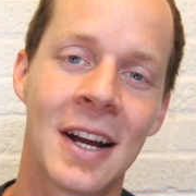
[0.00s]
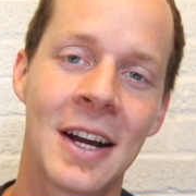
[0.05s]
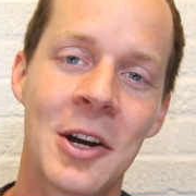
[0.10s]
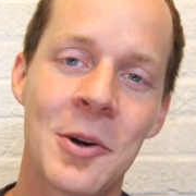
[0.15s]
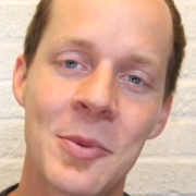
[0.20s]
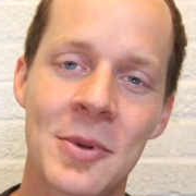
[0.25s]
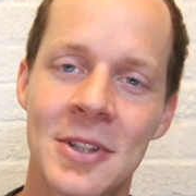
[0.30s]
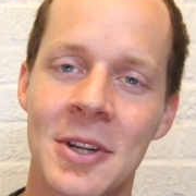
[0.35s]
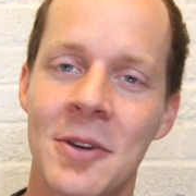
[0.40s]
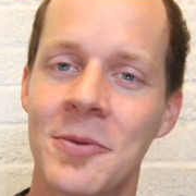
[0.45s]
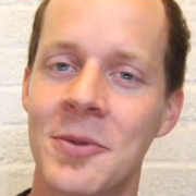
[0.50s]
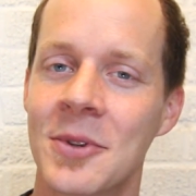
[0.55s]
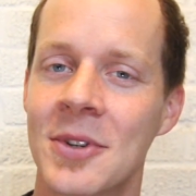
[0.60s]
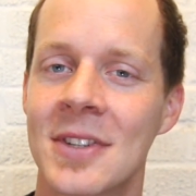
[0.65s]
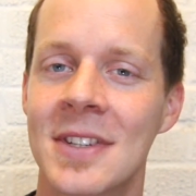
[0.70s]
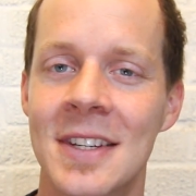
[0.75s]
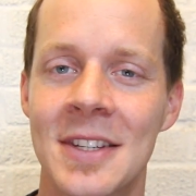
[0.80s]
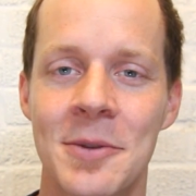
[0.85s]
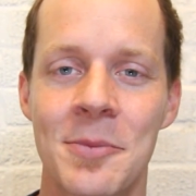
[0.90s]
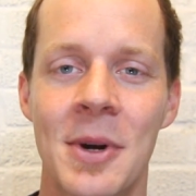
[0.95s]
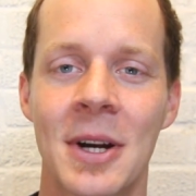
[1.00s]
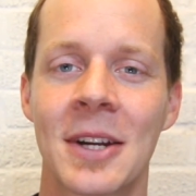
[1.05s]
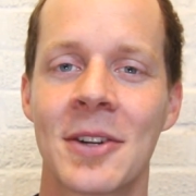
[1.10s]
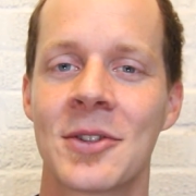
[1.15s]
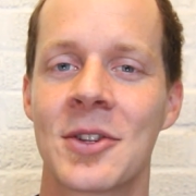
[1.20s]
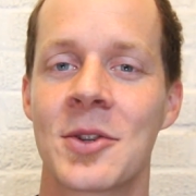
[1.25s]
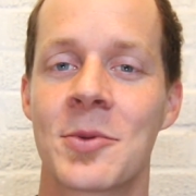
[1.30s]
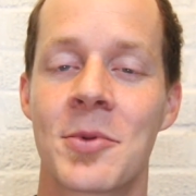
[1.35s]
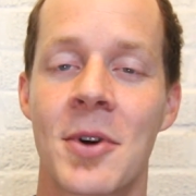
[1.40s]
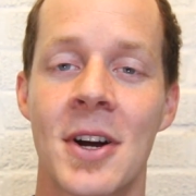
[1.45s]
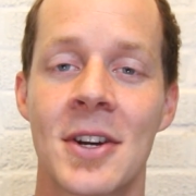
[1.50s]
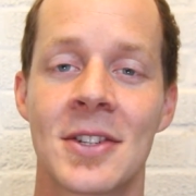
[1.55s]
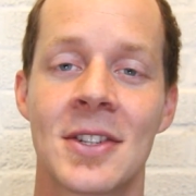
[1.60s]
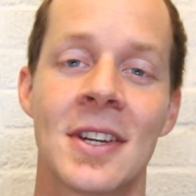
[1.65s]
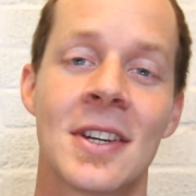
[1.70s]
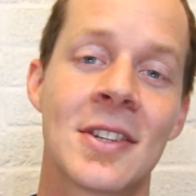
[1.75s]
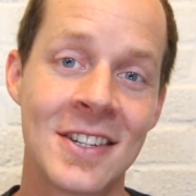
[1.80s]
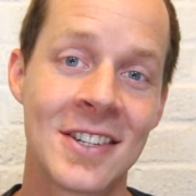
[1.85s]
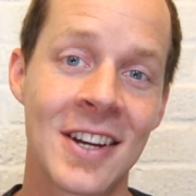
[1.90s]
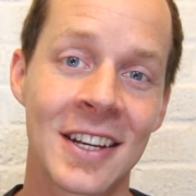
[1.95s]
I hope it's helpful to see somebody else's
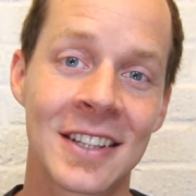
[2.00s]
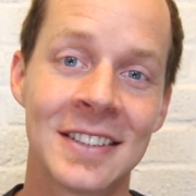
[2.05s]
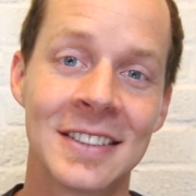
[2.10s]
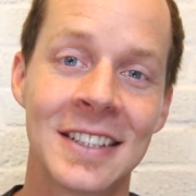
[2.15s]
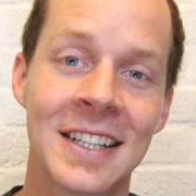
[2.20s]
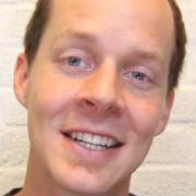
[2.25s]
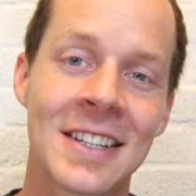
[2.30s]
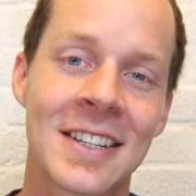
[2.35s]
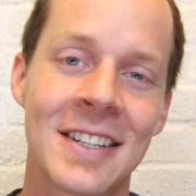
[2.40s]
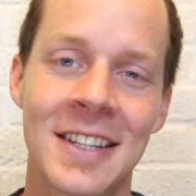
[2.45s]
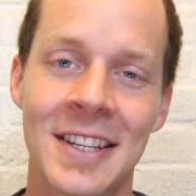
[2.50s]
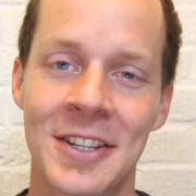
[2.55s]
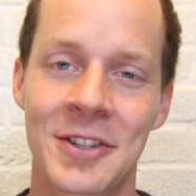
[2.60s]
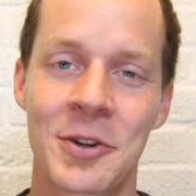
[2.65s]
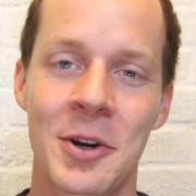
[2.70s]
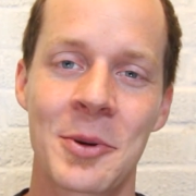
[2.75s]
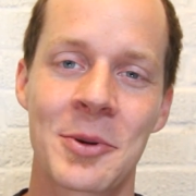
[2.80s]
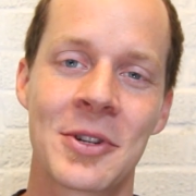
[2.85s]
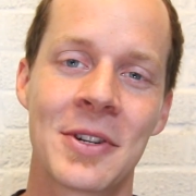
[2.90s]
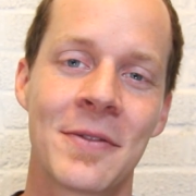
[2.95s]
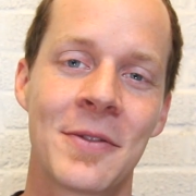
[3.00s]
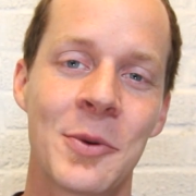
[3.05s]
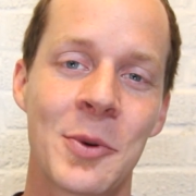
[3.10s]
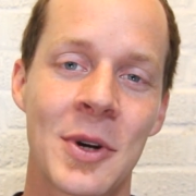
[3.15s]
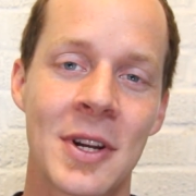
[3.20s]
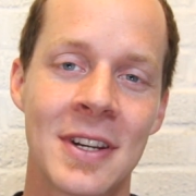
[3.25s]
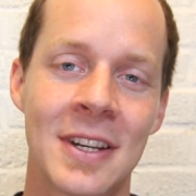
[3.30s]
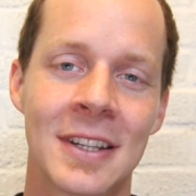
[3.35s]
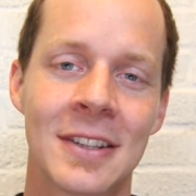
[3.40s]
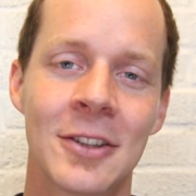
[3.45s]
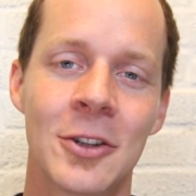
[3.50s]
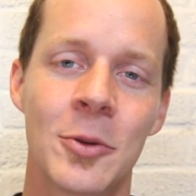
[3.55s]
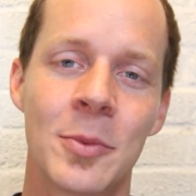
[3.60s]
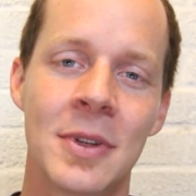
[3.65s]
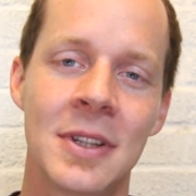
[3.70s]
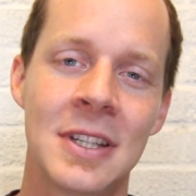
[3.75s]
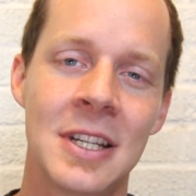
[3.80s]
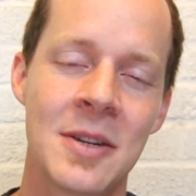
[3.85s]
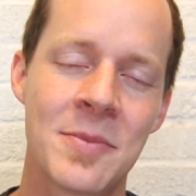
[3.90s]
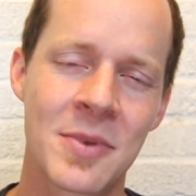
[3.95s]
process. Check the links in the description if you want to dig a little
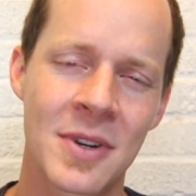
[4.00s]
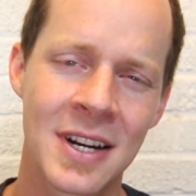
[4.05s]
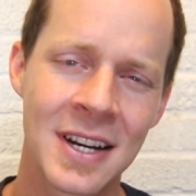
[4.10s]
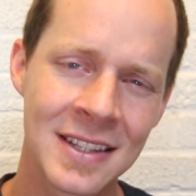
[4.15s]
bit deeper.